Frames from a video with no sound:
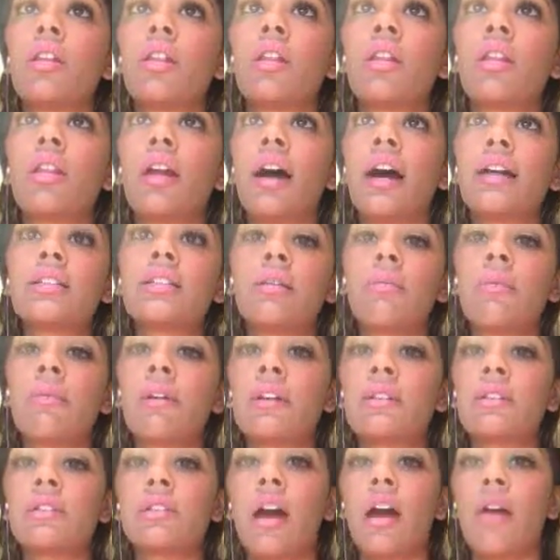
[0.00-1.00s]
that to me
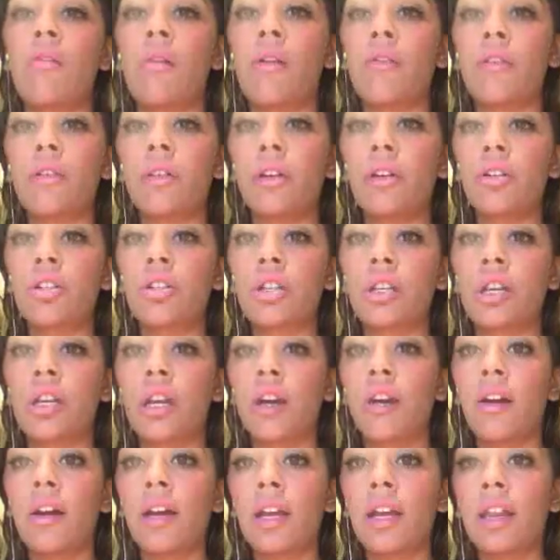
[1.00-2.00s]
is not
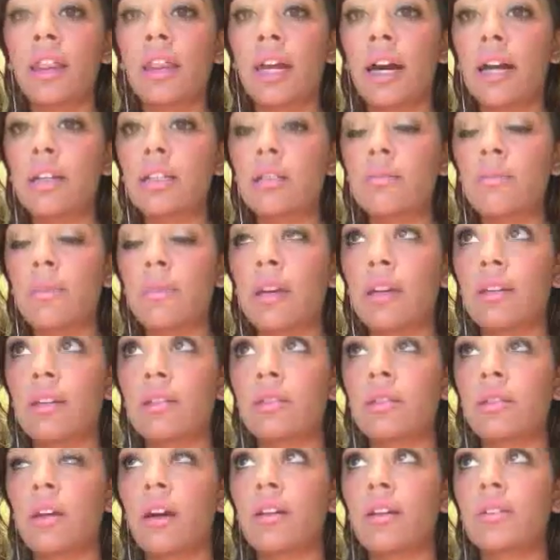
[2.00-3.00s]
revolutionary, and that to me is
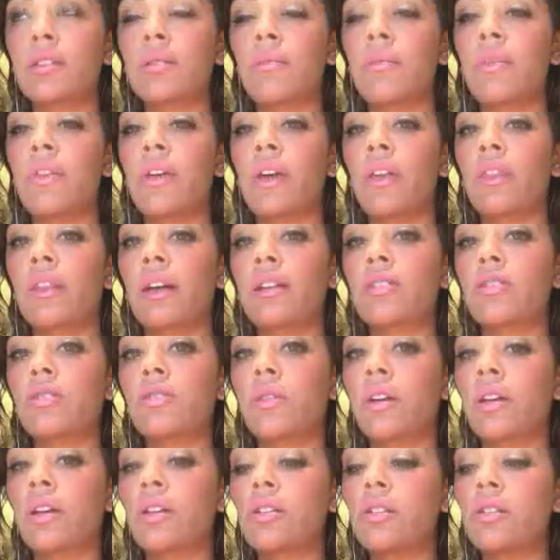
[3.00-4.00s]
not something that's
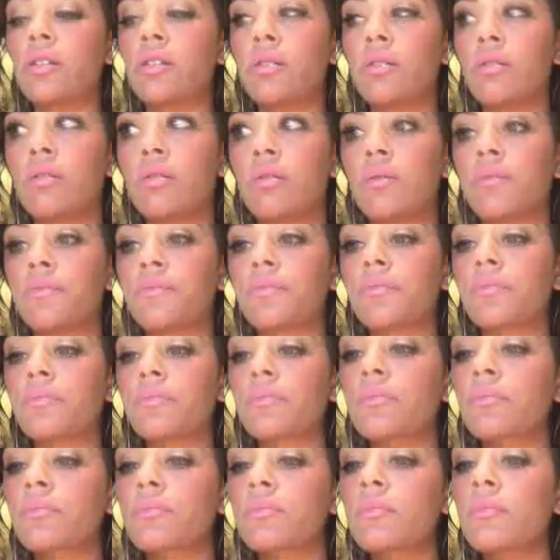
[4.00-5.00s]
going to
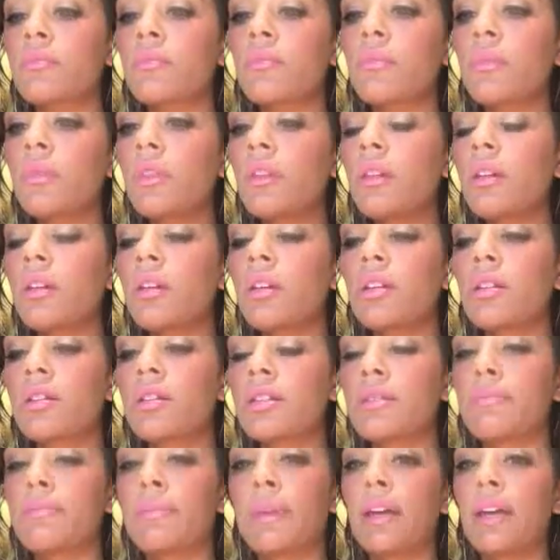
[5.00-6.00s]

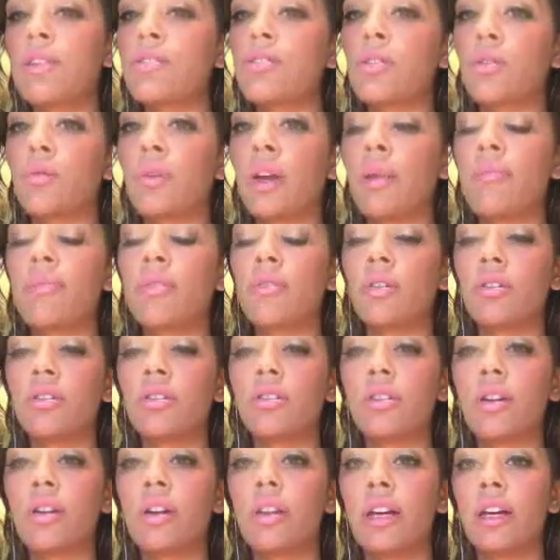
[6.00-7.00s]
dismantle rape
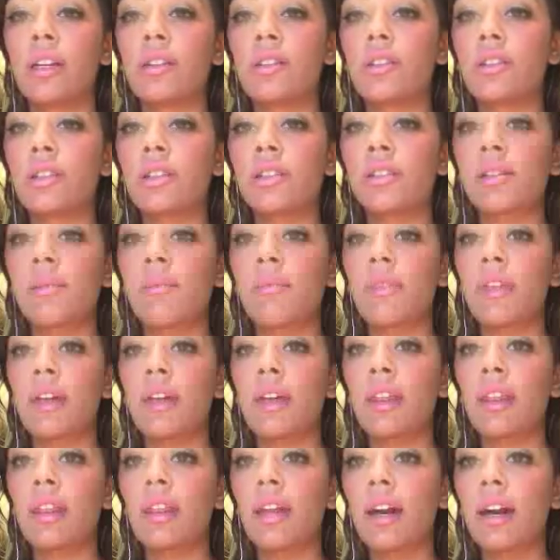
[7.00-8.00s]
culture. That's just
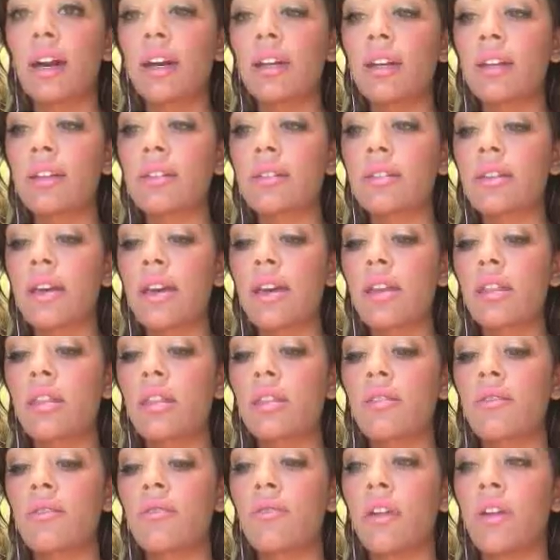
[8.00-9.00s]
something that is like
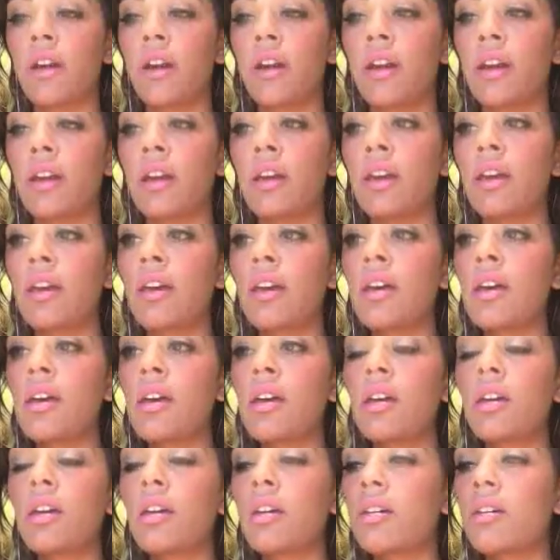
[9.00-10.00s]
the very
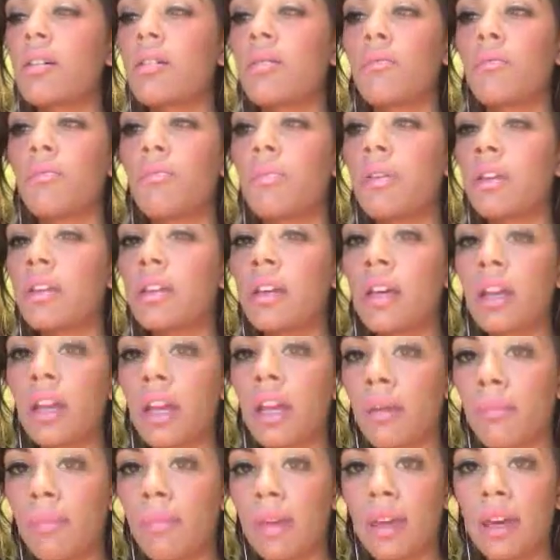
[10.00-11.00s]

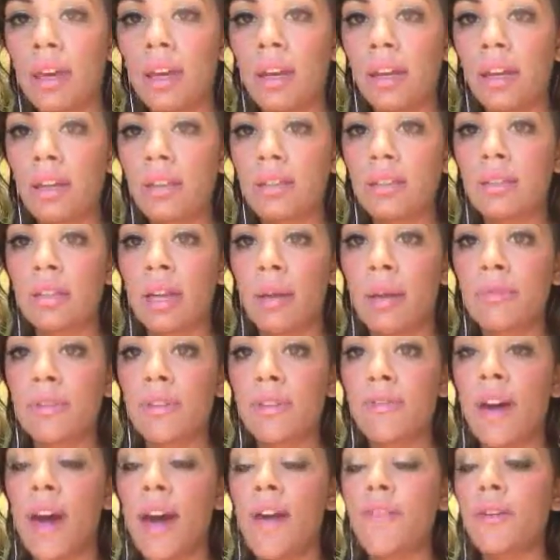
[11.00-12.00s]
beginning steps of
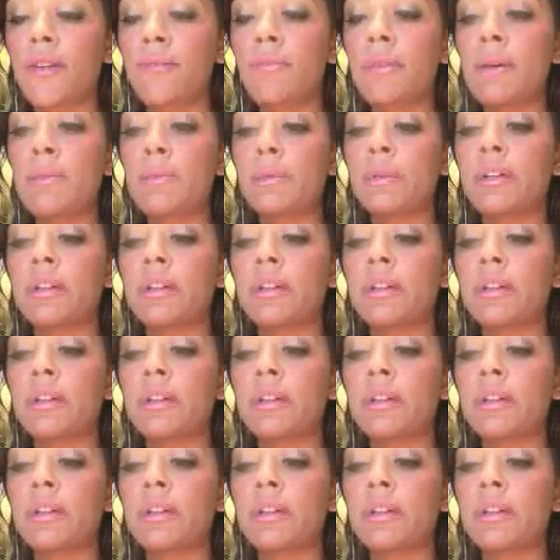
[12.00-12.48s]
having people